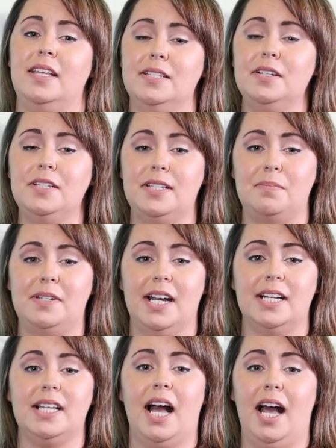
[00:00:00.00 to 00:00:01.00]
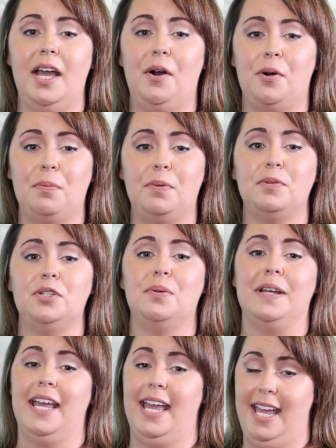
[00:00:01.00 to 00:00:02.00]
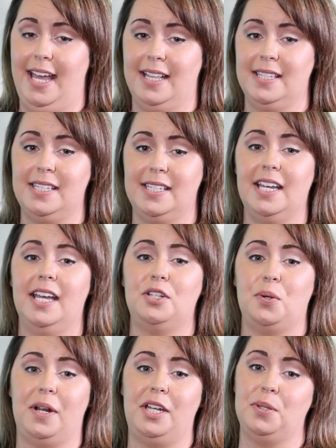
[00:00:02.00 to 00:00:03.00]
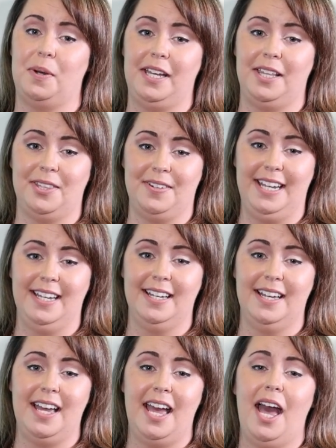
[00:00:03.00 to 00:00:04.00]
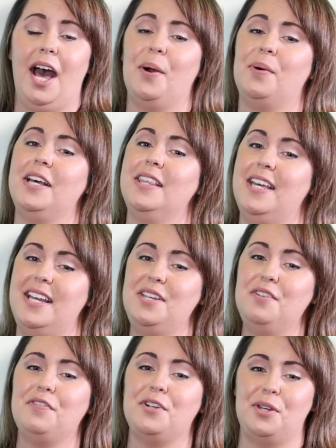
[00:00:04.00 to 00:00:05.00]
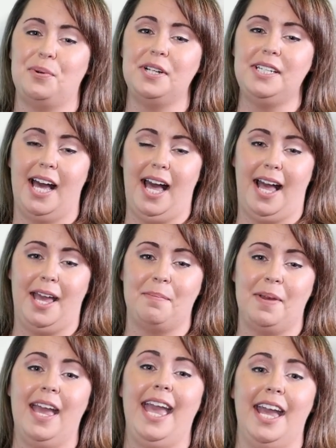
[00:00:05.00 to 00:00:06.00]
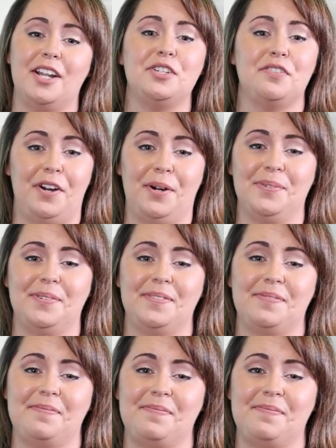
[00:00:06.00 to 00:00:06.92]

These are subjects I hope to enhance in 2023. I want to thank you for your time and your vote.